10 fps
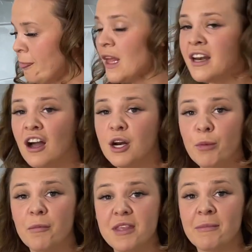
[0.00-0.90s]
Now I'm going to
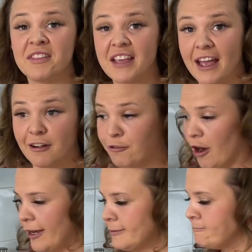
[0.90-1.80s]
pop them in the air
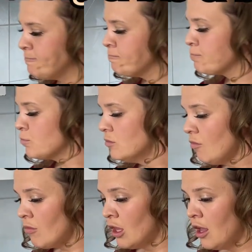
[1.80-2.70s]
fryer,
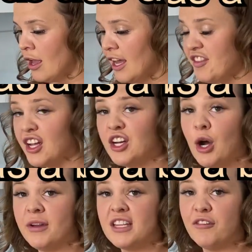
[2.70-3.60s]
and they're going to go
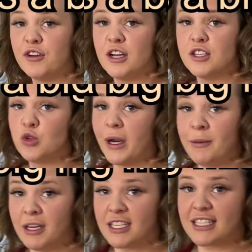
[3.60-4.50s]
in there for 20
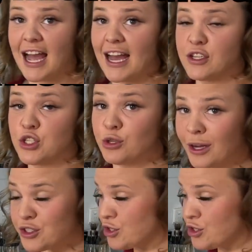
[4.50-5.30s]
minutes at 200